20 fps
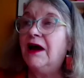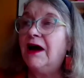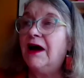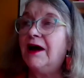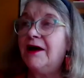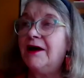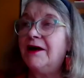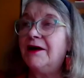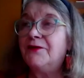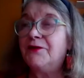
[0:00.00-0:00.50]

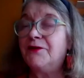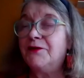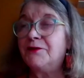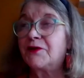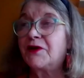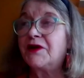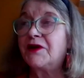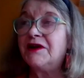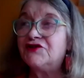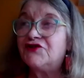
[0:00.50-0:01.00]
a
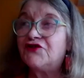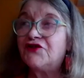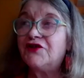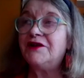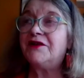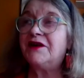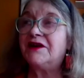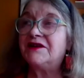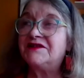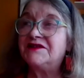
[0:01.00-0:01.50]

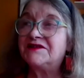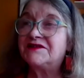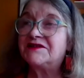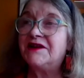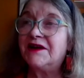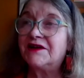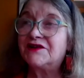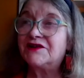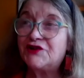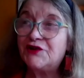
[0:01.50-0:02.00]
country that is
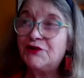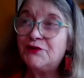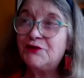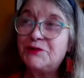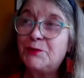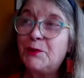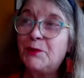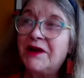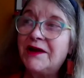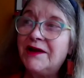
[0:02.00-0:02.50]
next door
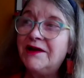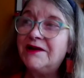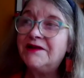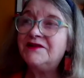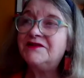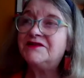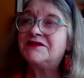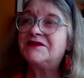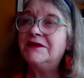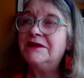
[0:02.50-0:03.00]
to England.